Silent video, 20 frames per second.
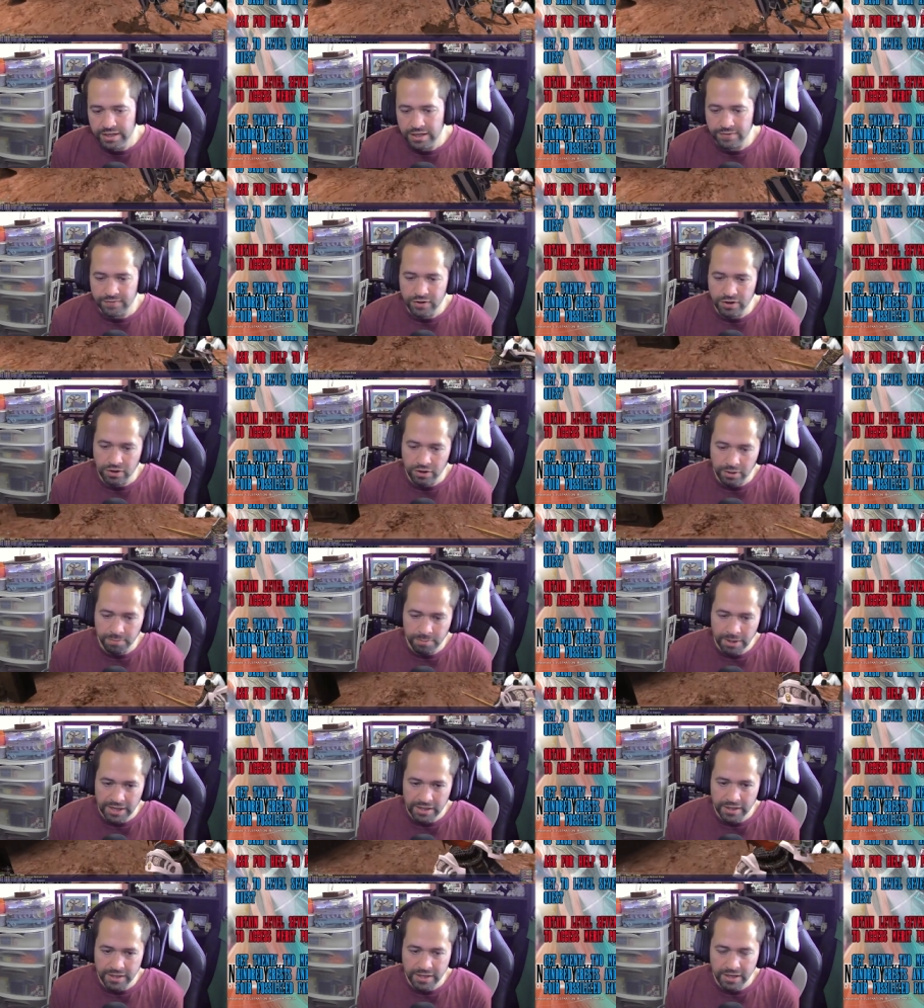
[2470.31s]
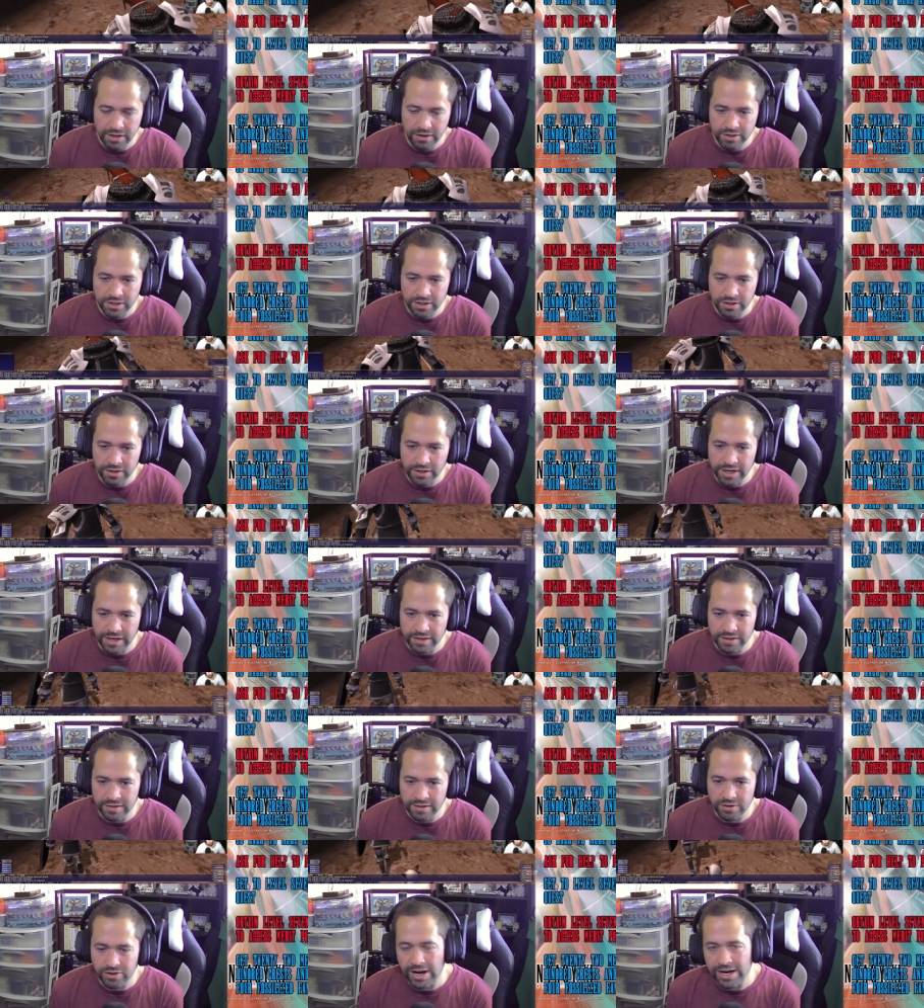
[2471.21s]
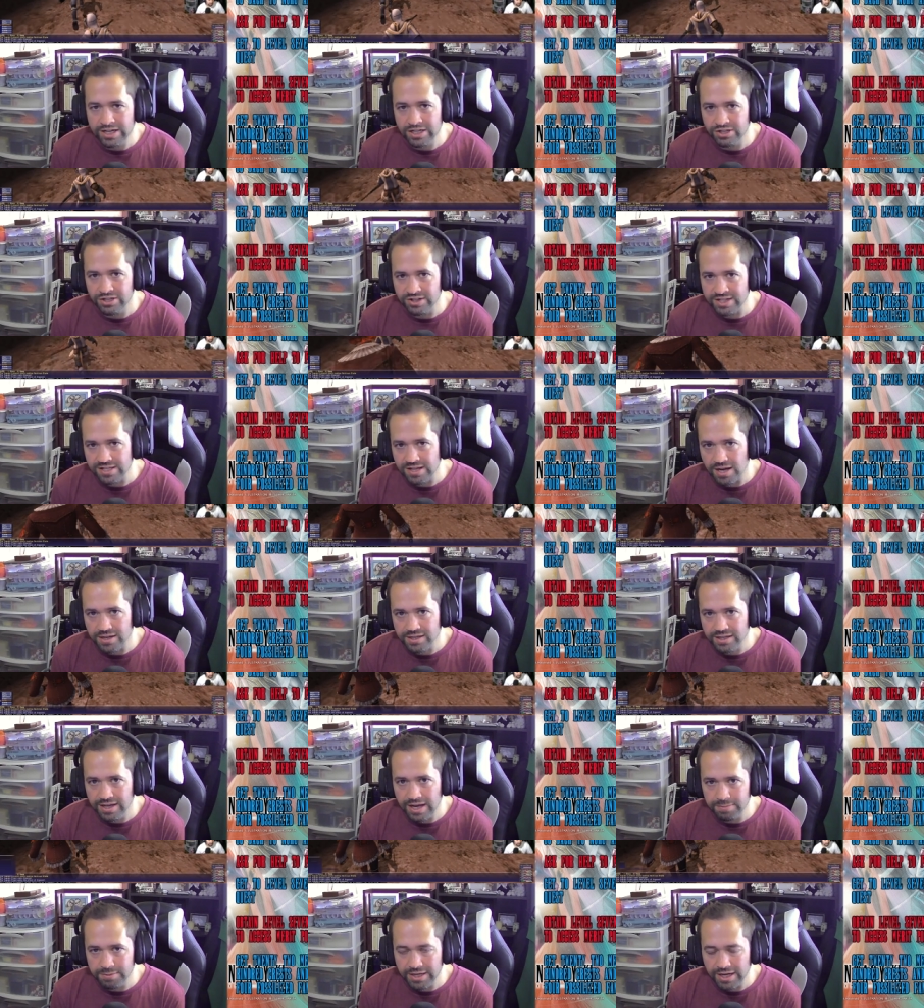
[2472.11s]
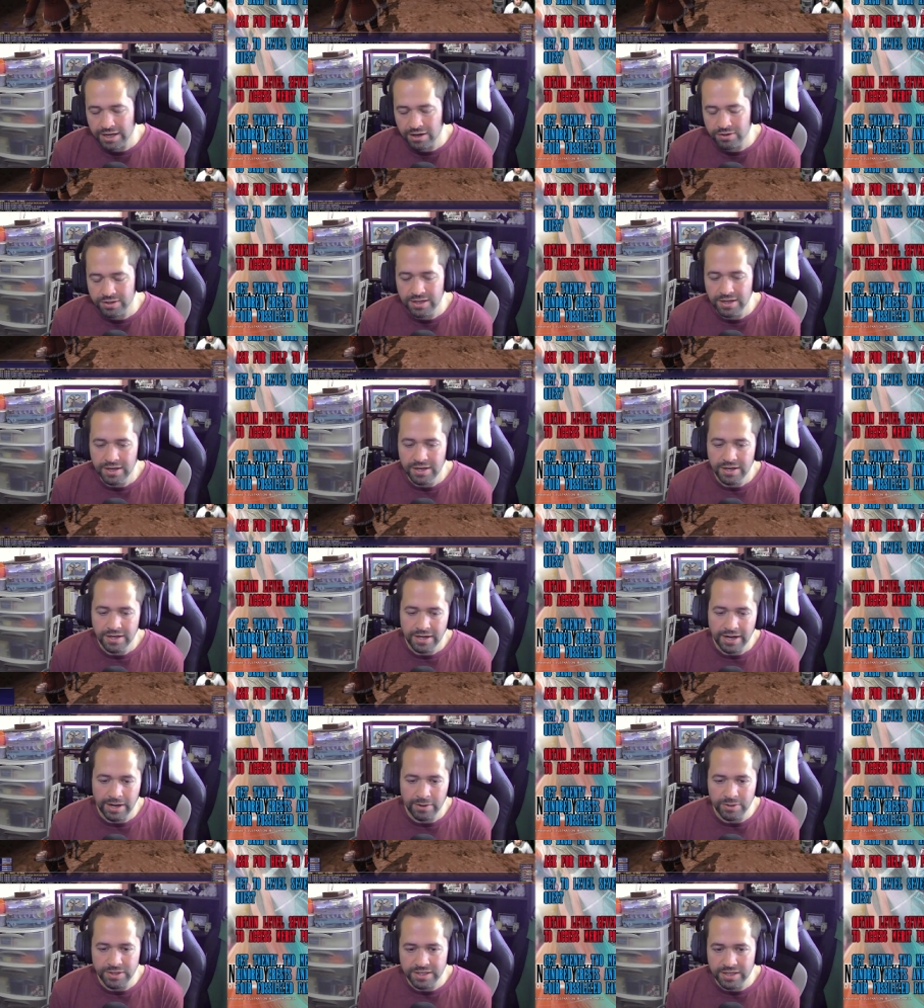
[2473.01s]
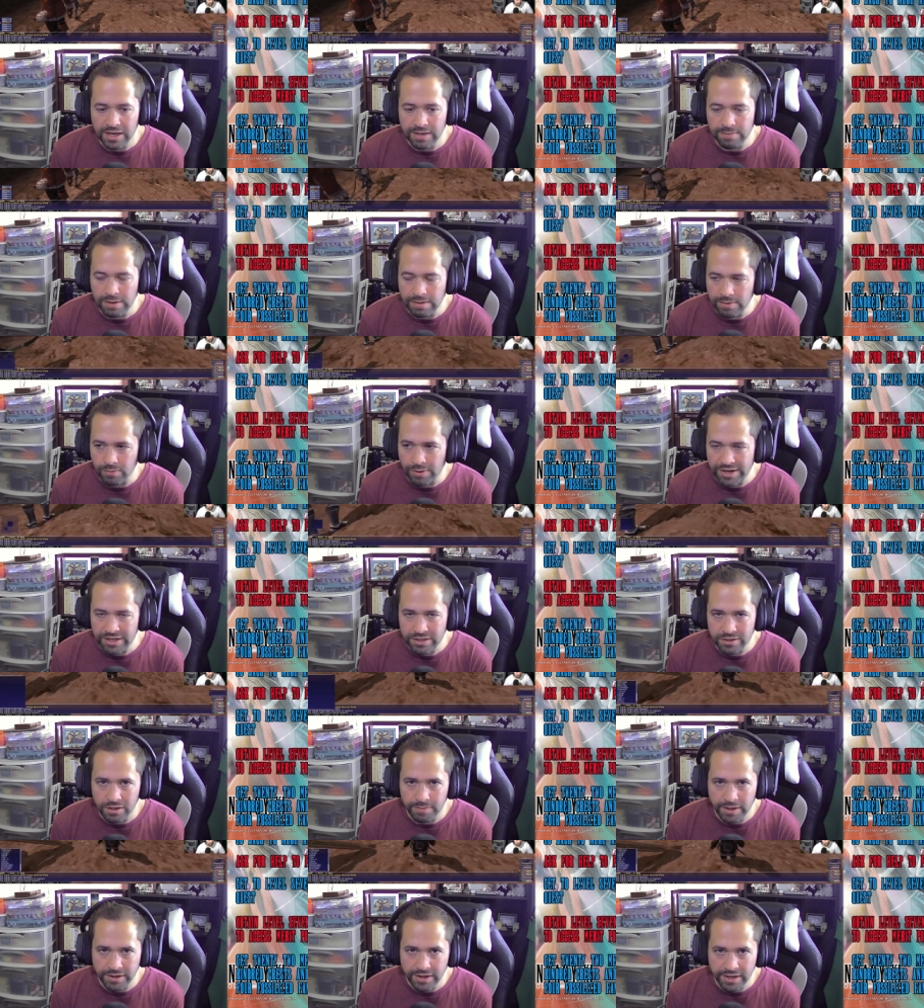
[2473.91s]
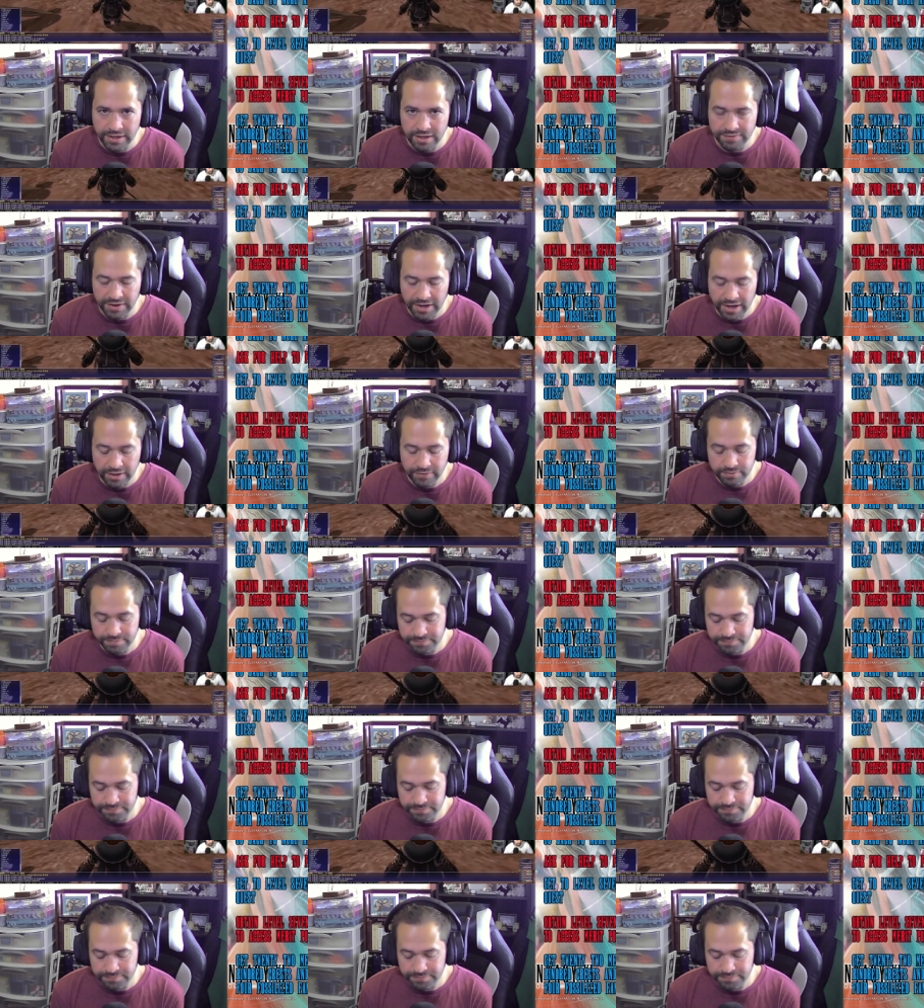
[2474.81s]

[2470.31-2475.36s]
If you're a melee character and your accuracy is not capped out, I would say maybe wait till about 85.